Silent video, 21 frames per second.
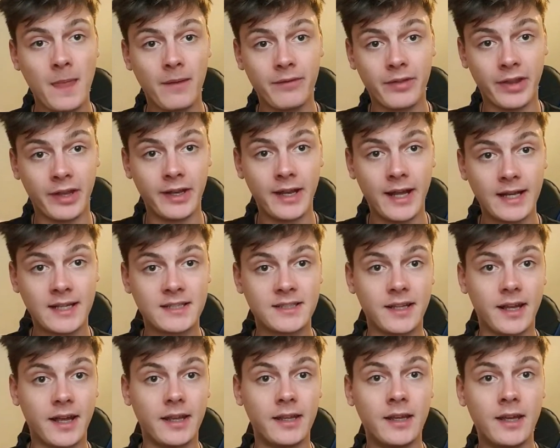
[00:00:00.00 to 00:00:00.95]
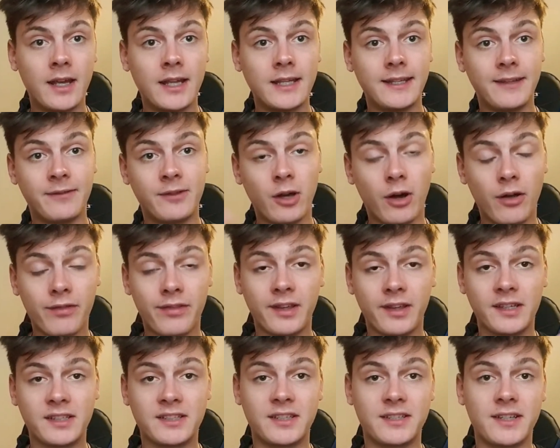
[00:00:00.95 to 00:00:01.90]
For the next day, you've got
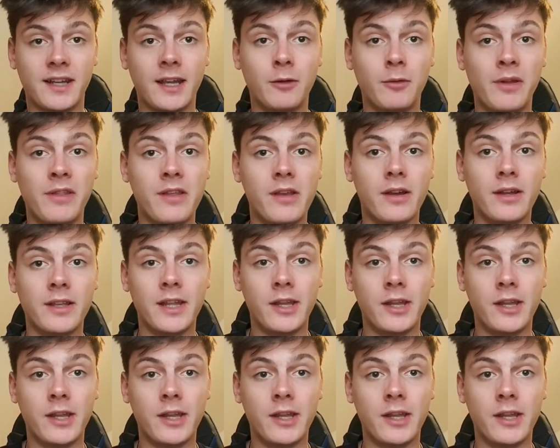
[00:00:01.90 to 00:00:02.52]
things to take with you.